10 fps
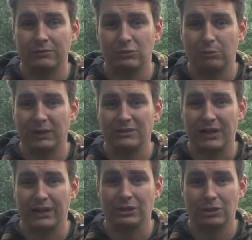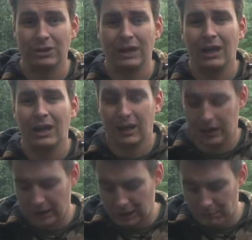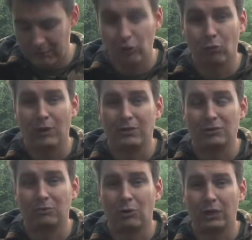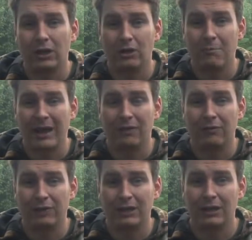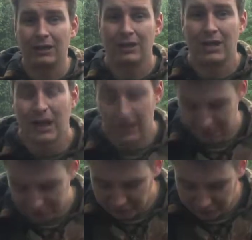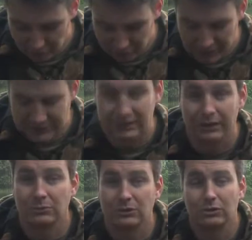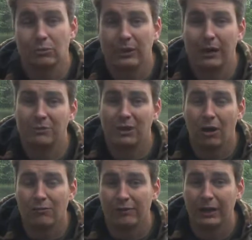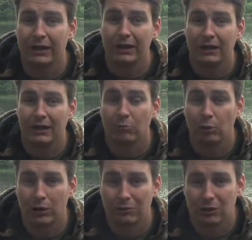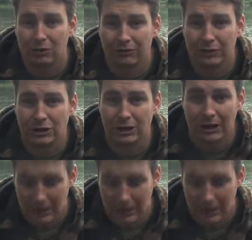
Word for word: for spring tench. Um, I've caught one this morning on a maggot feeder and if you follow my tips you'll be able to hopefully employ them in your fishing